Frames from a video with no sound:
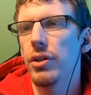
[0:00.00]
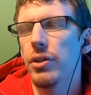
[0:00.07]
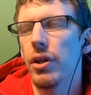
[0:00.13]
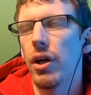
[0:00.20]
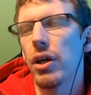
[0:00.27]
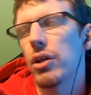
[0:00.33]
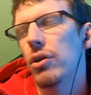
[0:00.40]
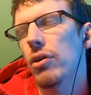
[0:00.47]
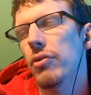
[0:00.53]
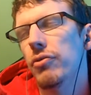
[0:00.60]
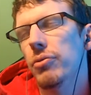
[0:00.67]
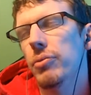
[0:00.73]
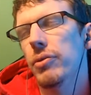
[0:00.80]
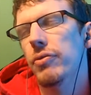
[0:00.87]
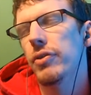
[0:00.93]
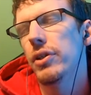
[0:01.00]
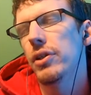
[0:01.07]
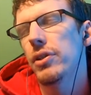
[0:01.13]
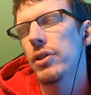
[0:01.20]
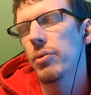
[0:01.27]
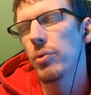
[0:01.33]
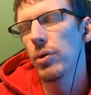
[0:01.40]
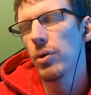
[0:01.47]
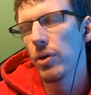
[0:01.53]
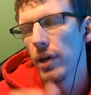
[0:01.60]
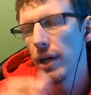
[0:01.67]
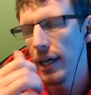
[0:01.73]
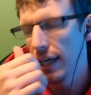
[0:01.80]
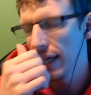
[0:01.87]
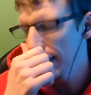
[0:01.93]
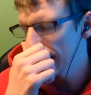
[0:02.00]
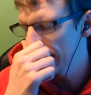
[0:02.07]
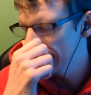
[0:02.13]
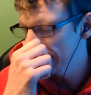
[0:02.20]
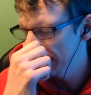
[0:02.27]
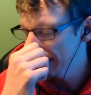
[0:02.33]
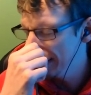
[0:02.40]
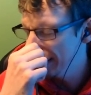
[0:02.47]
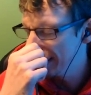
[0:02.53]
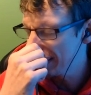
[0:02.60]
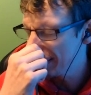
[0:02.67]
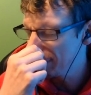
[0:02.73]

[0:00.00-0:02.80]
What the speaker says: I got from Infinity War, and